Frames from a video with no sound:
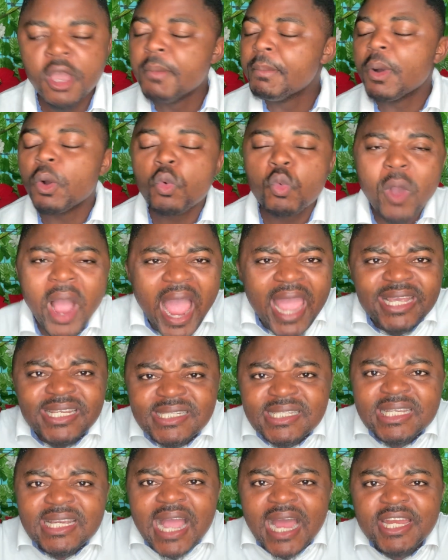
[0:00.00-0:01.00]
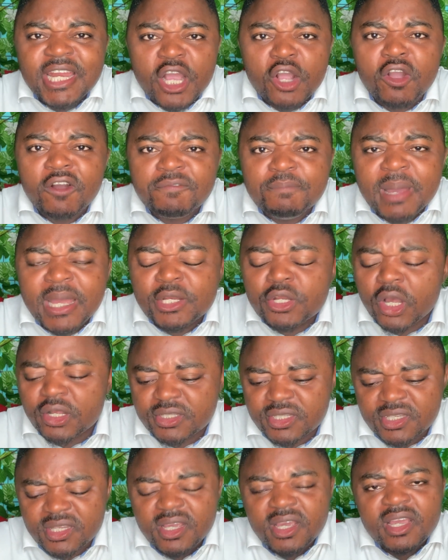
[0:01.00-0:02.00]
But why is the Ghanaian government
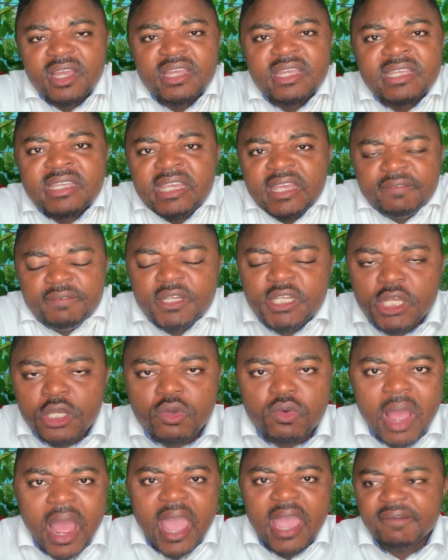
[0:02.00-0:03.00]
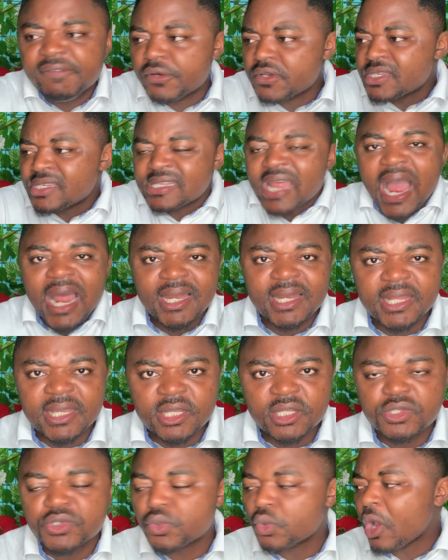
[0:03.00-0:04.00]
not giving the go-ahead for
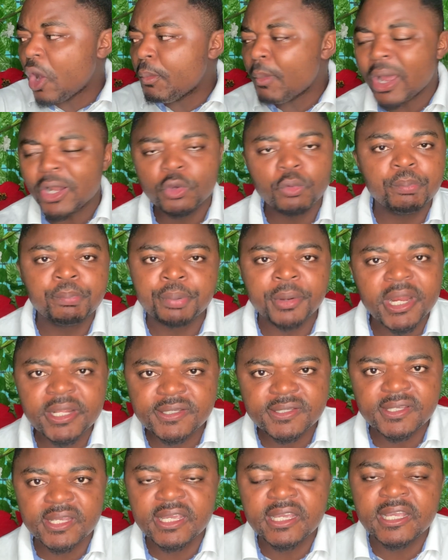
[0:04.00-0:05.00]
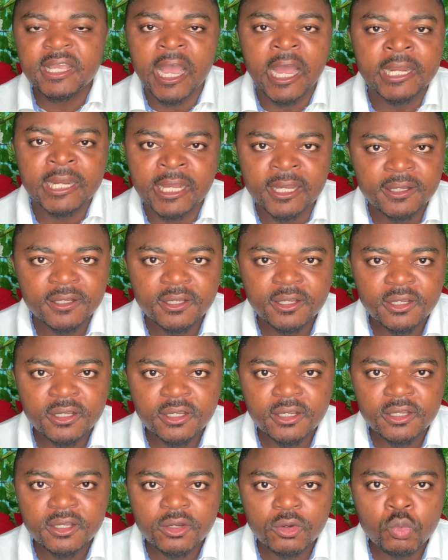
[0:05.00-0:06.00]
Starlink to come and operate in Ghana?
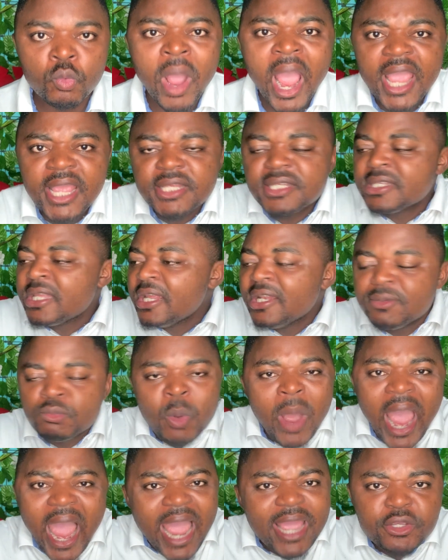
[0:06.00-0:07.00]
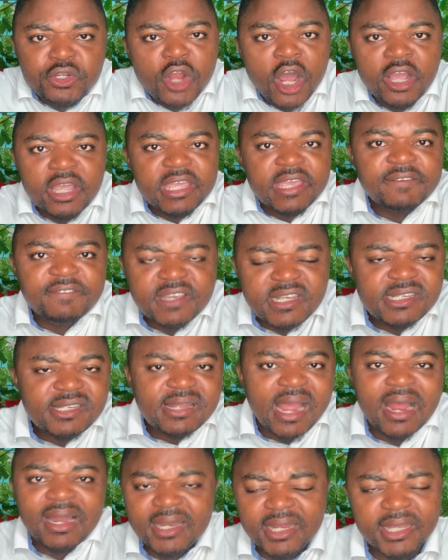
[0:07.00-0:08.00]
Why are you not giving
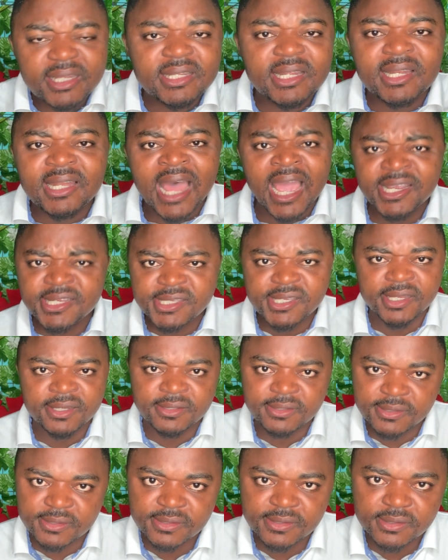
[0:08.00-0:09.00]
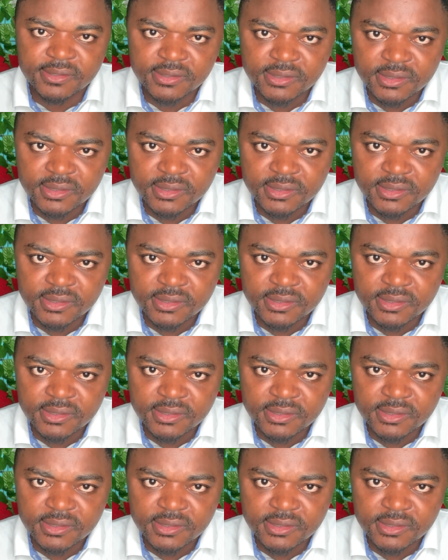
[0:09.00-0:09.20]
Starlink the license?